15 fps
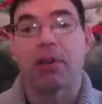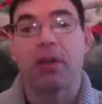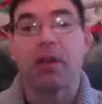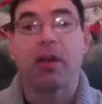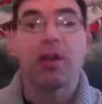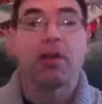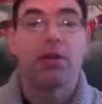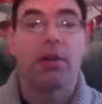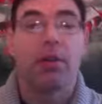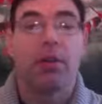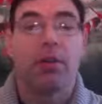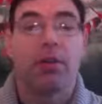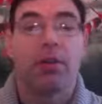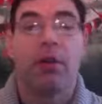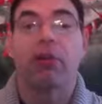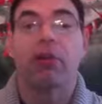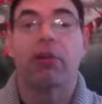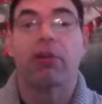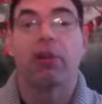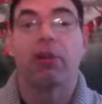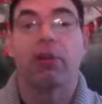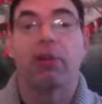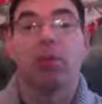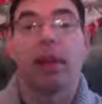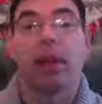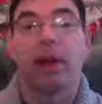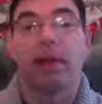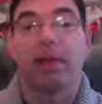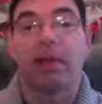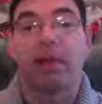so unfortunately we had
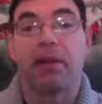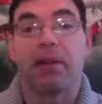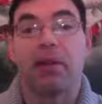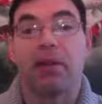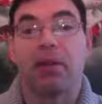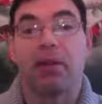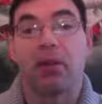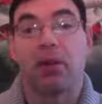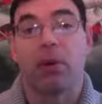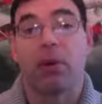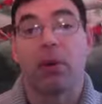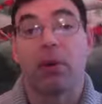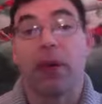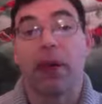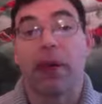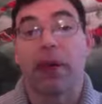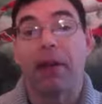to do our own thing.